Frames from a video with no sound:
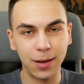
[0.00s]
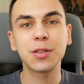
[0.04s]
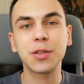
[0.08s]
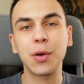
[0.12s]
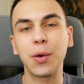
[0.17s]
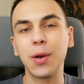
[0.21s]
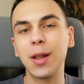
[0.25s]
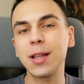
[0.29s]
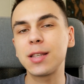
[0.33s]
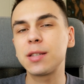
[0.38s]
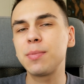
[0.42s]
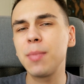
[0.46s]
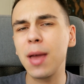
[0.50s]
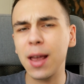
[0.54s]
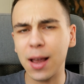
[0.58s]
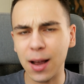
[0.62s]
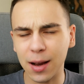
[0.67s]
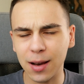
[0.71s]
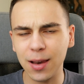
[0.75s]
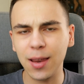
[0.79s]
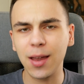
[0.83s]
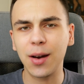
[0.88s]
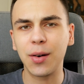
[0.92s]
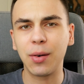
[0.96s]
So let's make
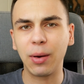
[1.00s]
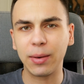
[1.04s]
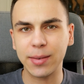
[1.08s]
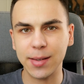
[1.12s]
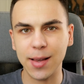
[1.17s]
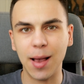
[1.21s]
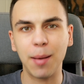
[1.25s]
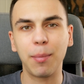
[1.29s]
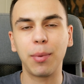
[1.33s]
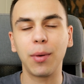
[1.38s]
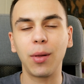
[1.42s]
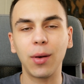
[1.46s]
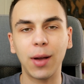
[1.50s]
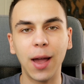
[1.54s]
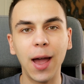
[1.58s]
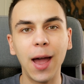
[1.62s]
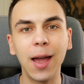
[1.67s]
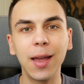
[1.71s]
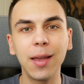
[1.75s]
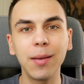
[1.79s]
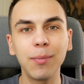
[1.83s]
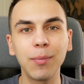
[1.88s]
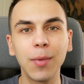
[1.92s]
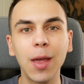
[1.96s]
a clearer example,
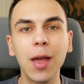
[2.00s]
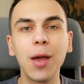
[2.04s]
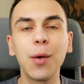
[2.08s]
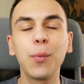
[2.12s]
okay?